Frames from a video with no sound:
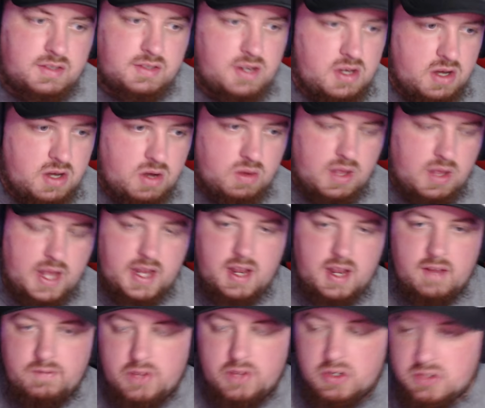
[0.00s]
you know, like
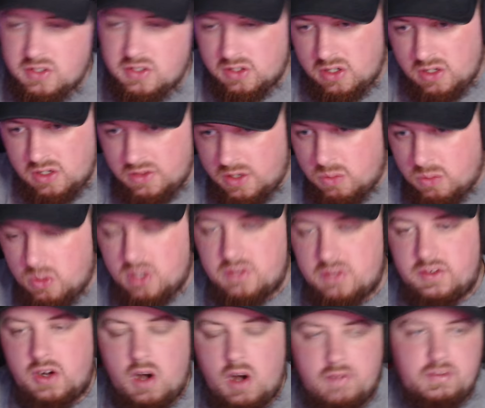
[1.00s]
if they're slurring their words,
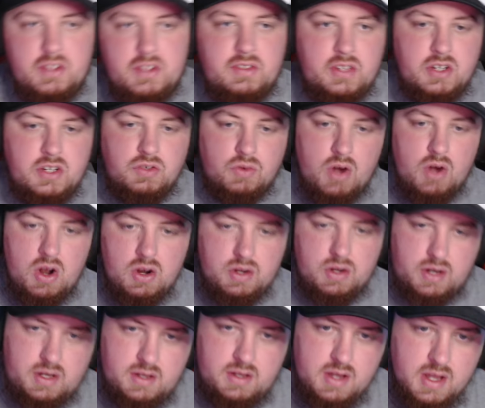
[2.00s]
they're obviously
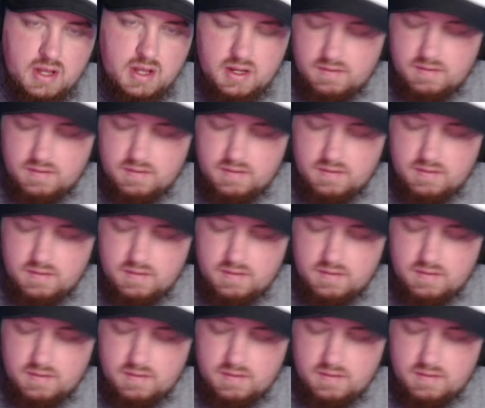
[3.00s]
drunk. If